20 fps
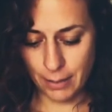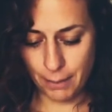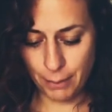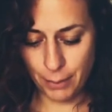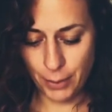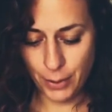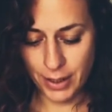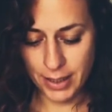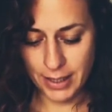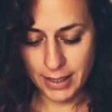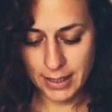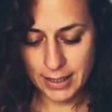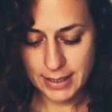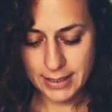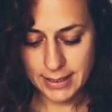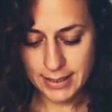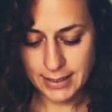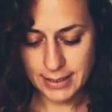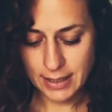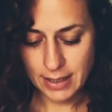put in
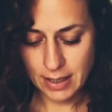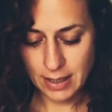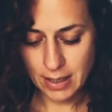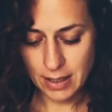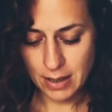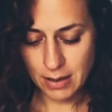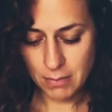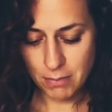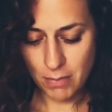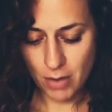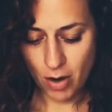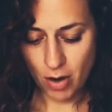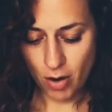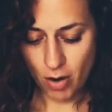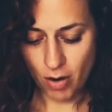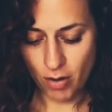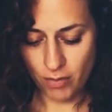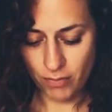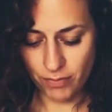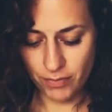some
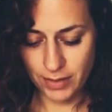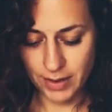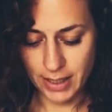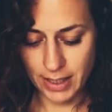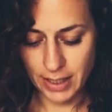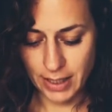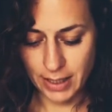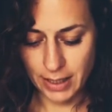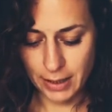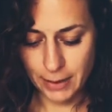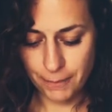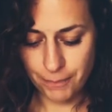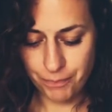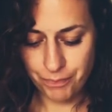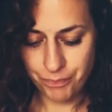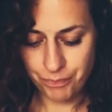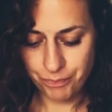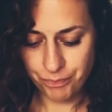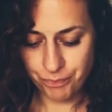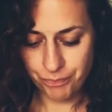of the
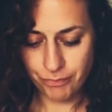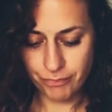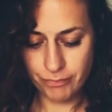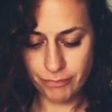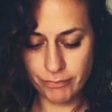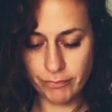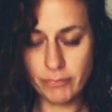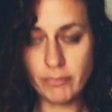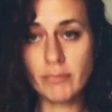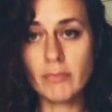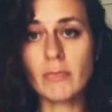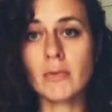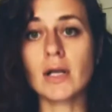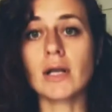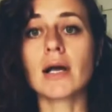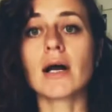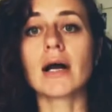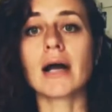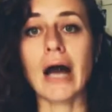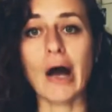
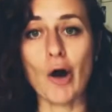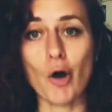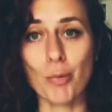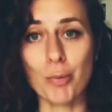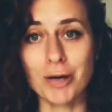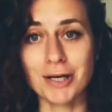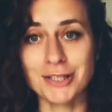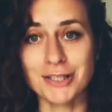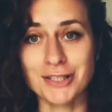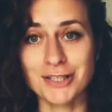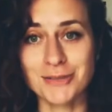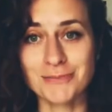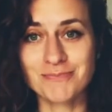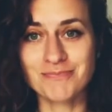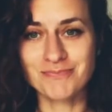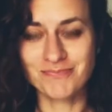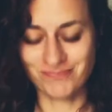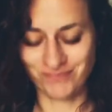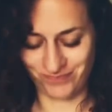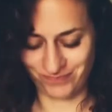cacao butter.
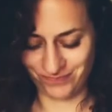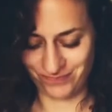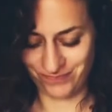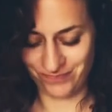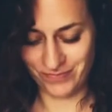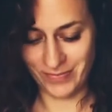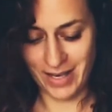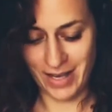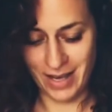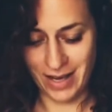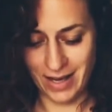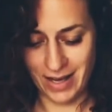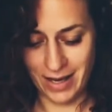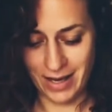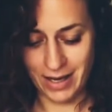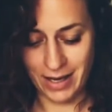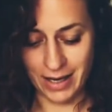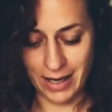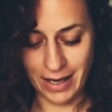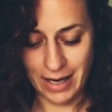
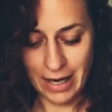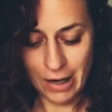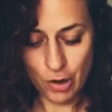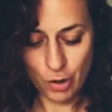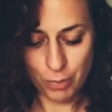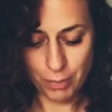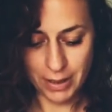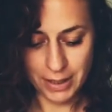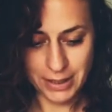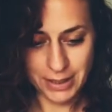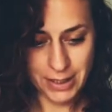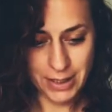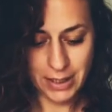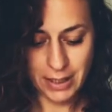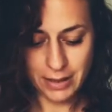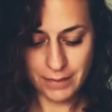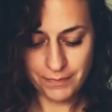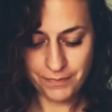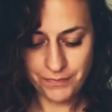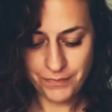Cacao
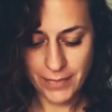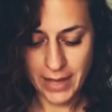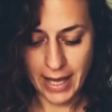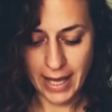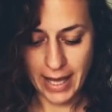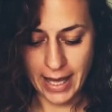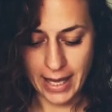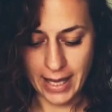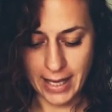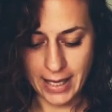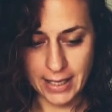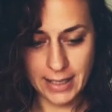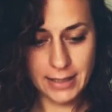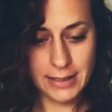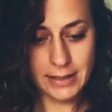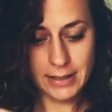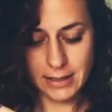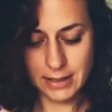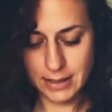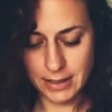butter
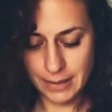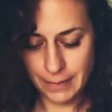and